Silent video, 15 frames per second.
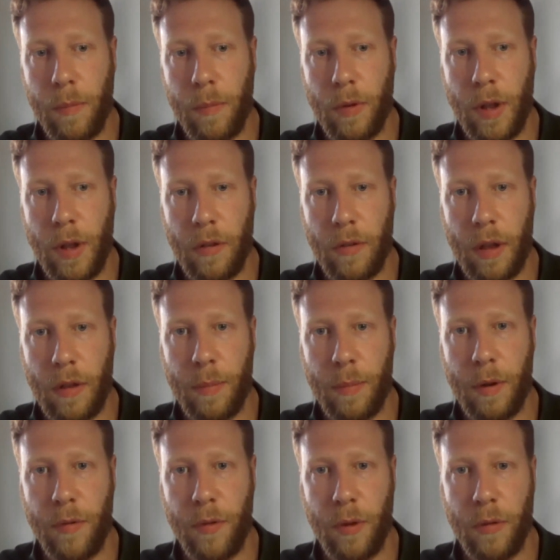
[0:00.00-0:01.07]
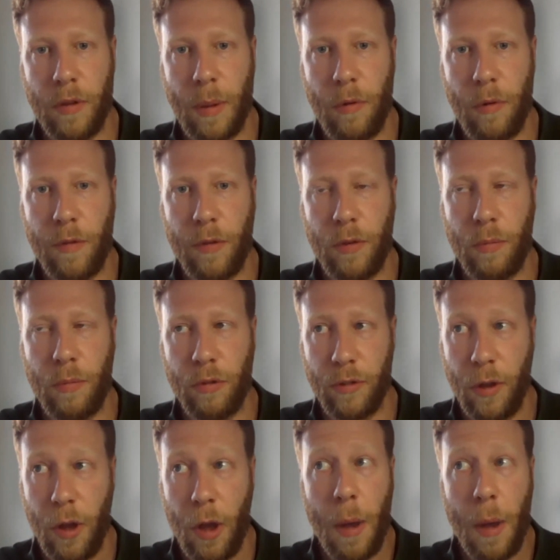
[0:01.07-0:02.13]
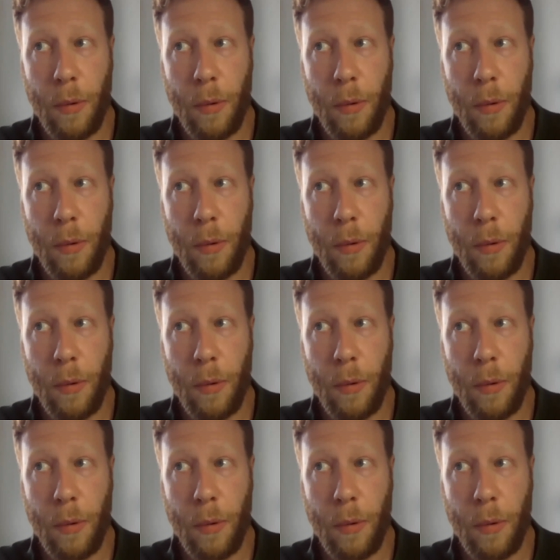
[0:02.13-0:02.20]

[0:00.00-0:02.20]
So that's a bit of a summary of the two projects.